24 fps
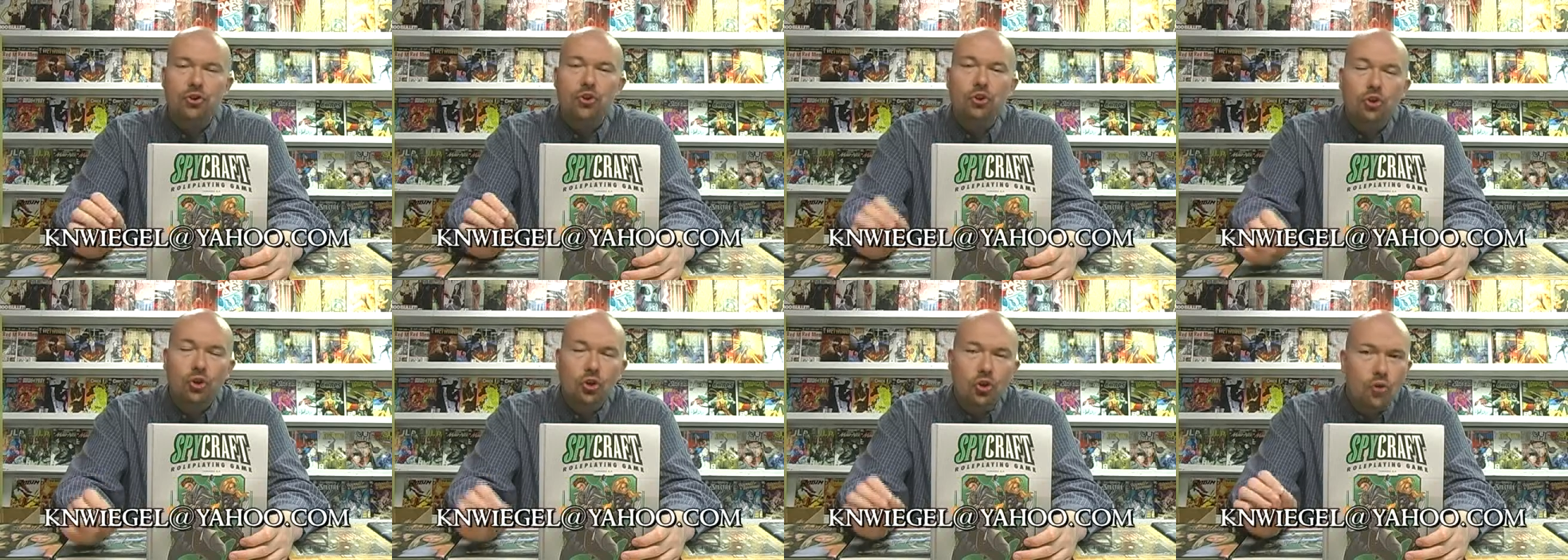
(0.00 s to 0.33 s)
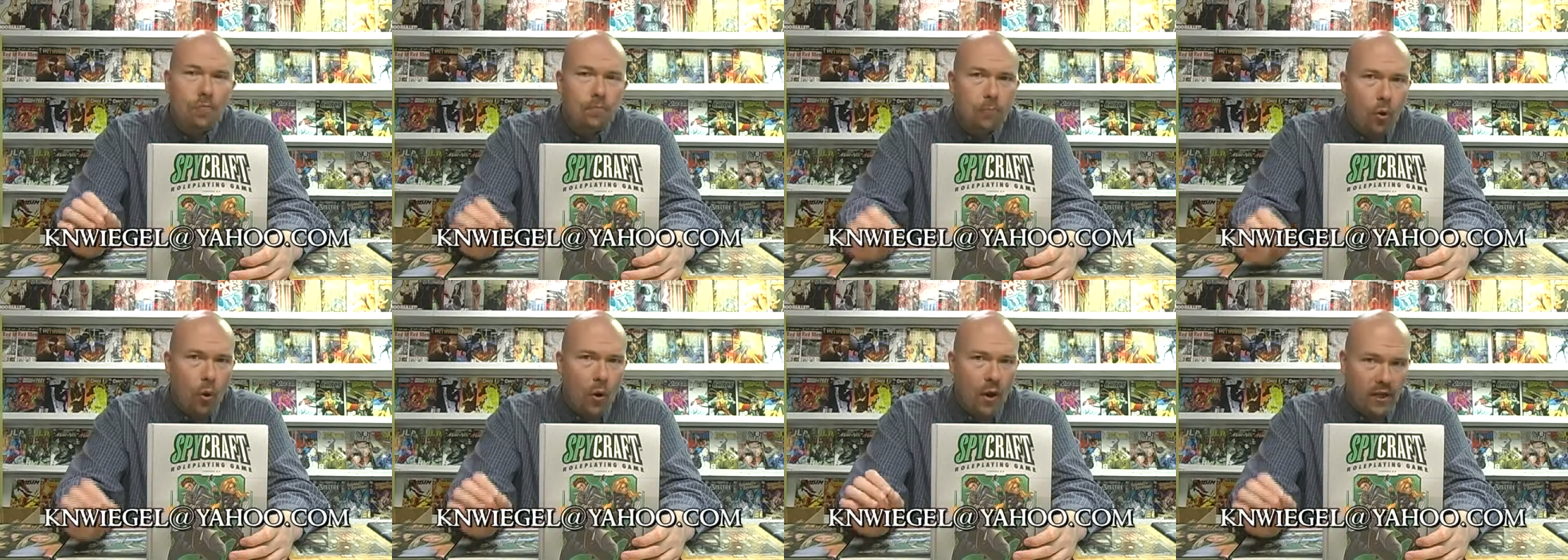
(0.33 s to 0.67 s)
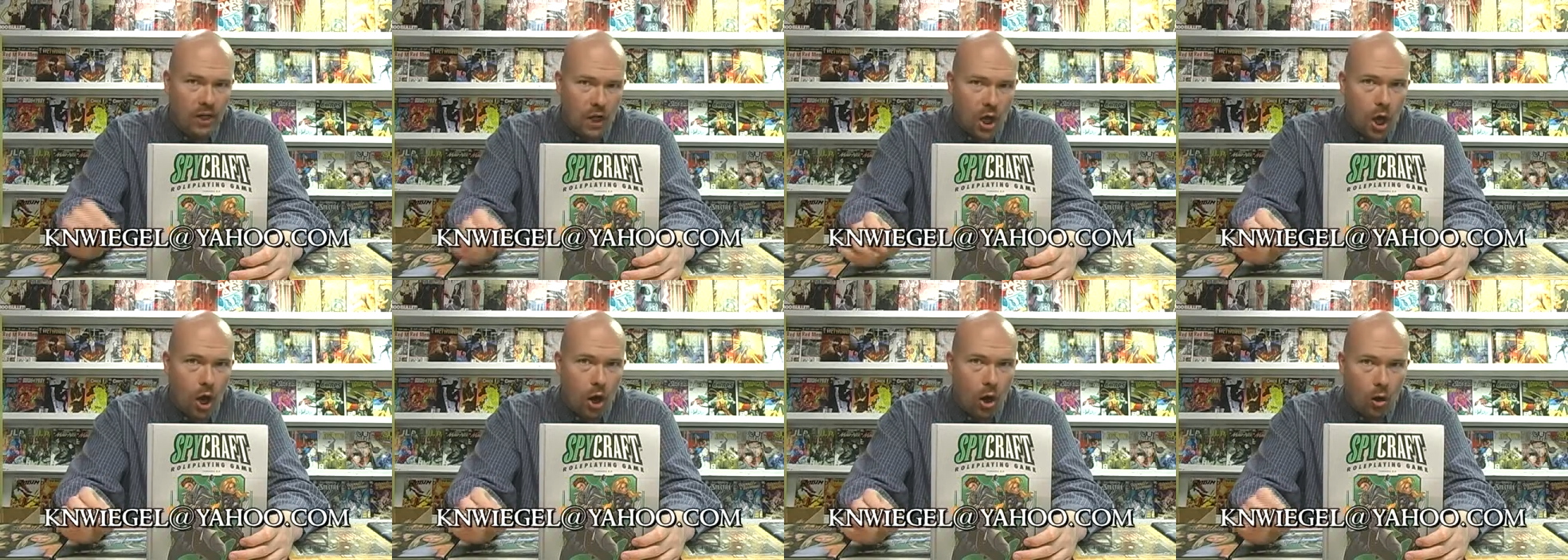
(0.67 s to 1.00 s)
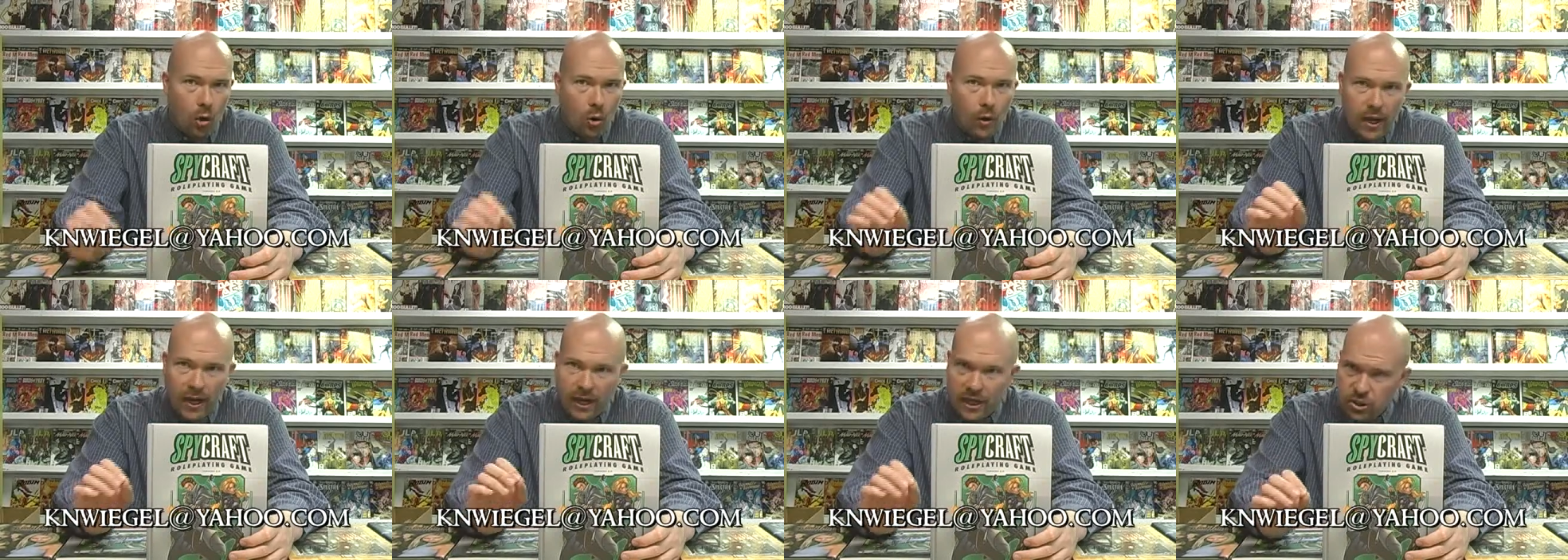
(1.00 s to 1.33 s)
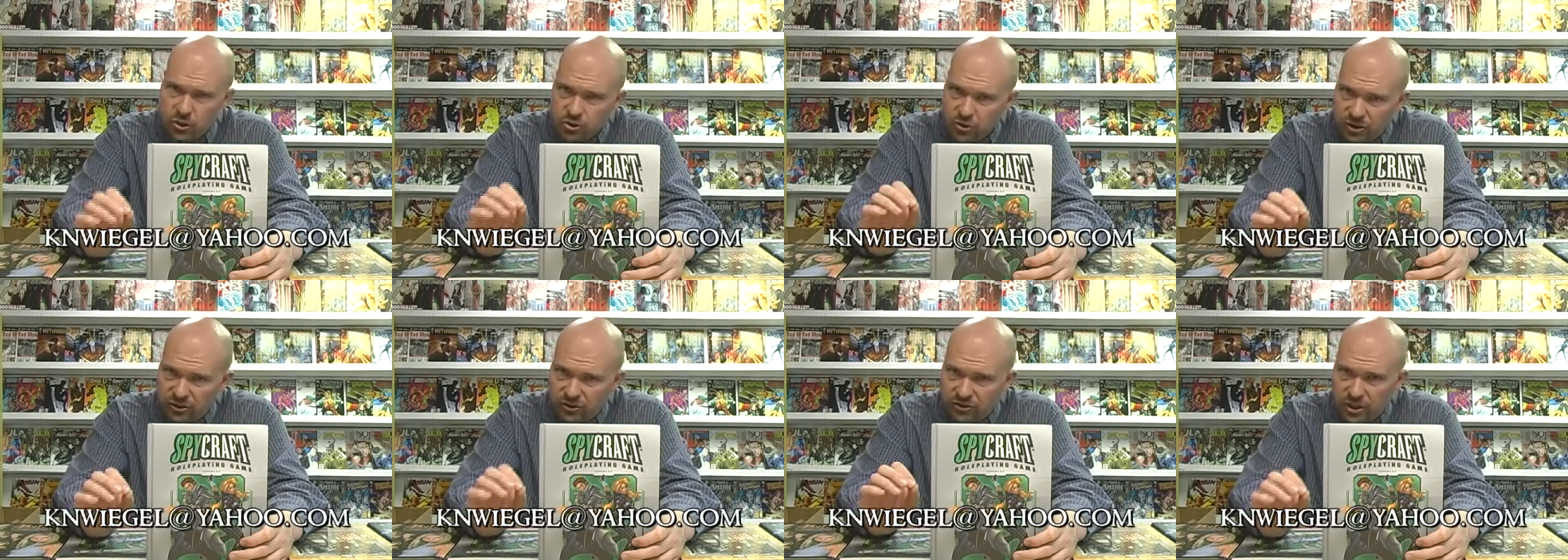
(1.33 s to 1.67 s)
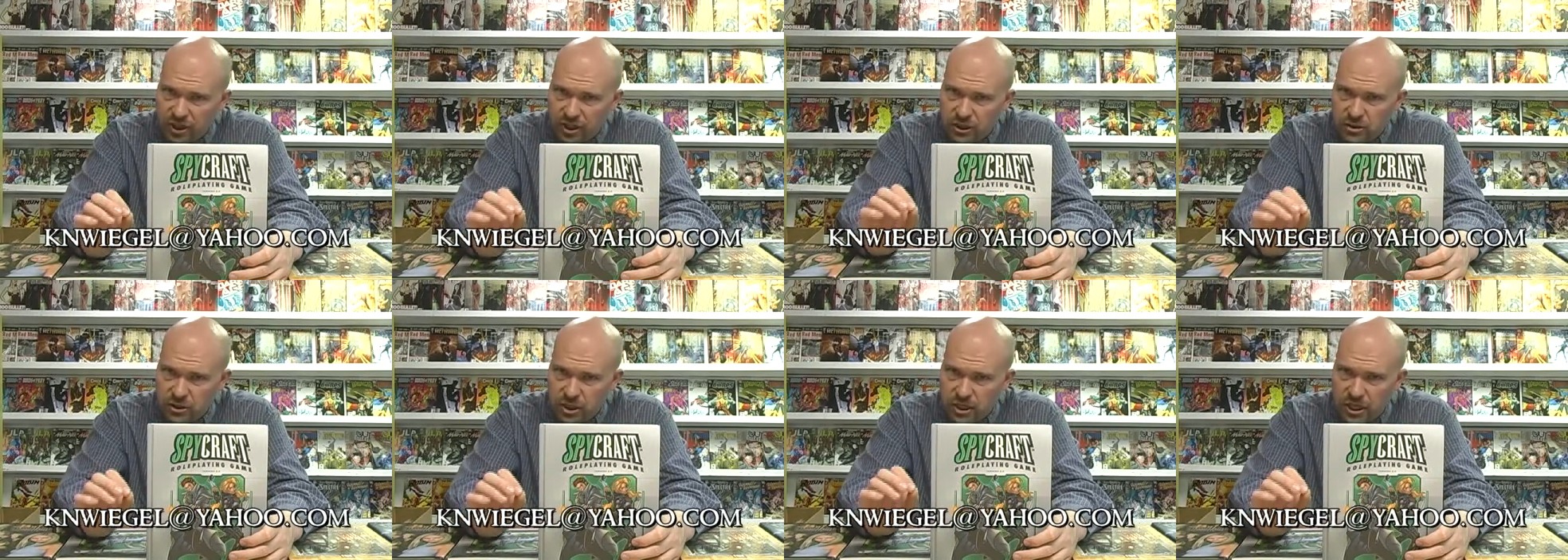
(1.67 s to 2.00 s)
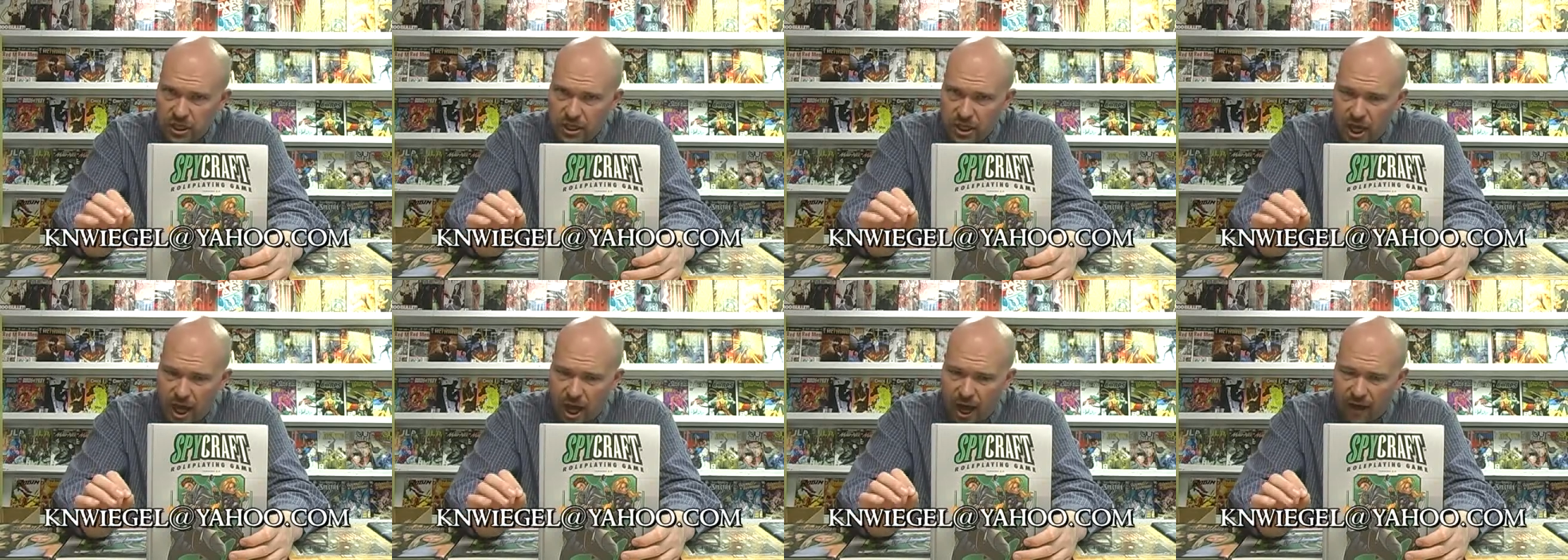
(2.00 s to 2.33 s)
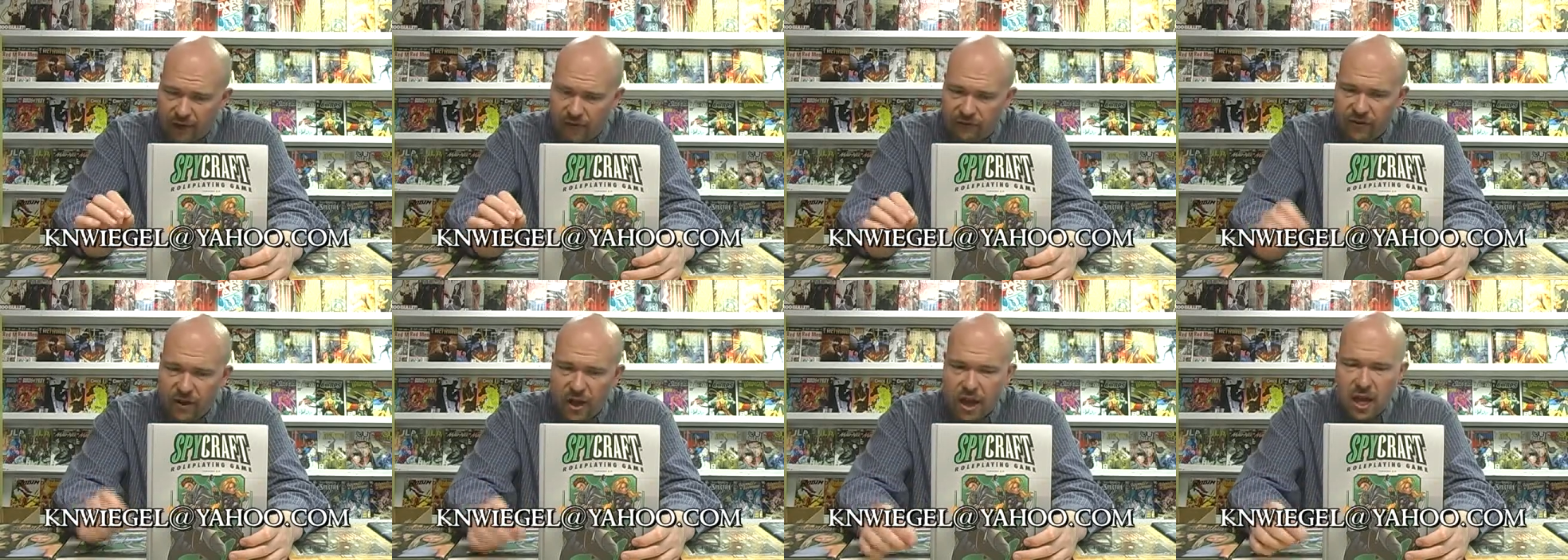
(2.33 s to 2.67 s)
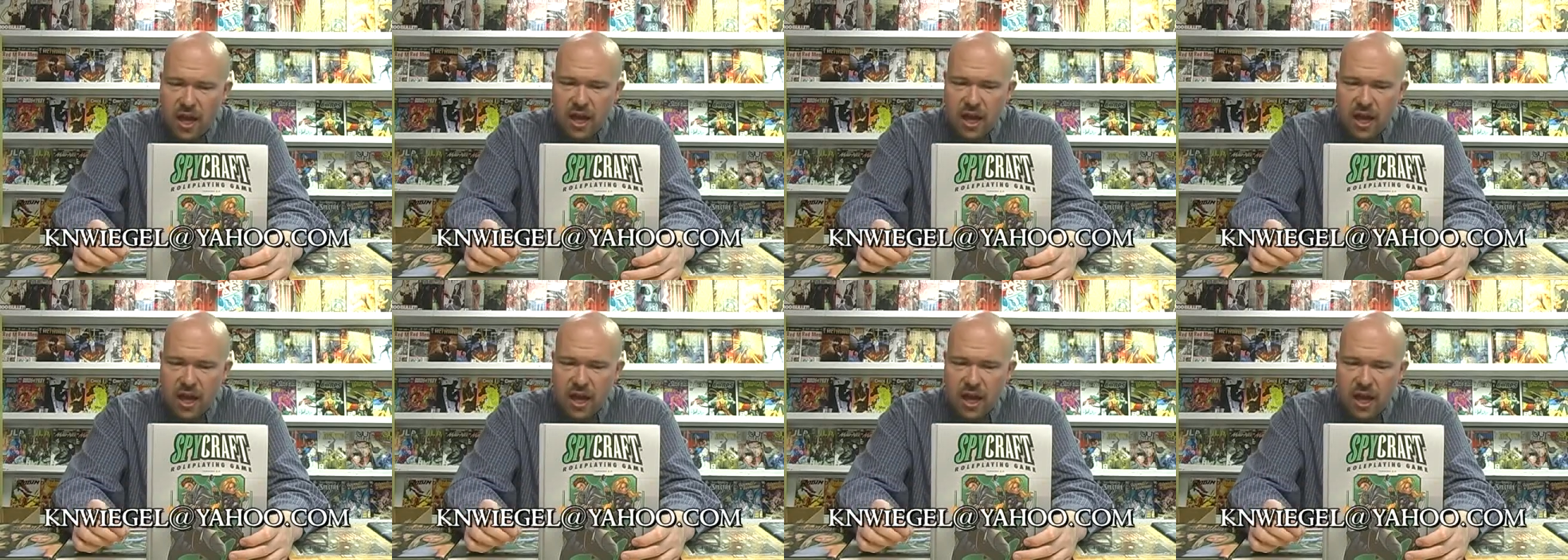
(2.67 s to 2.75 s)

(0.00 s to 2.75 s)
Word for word: 2.0, interestingly enough,